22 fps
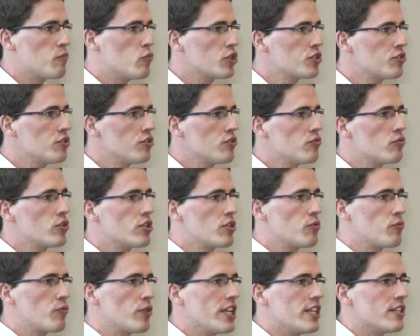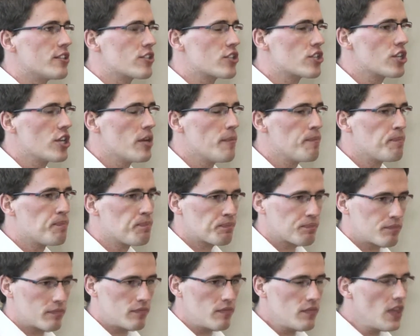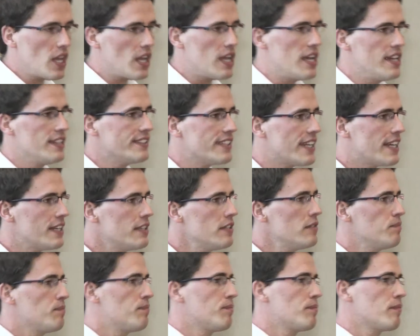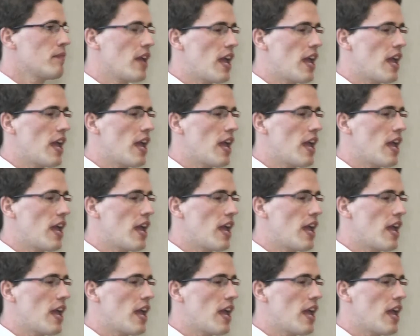What do you want to reach? And then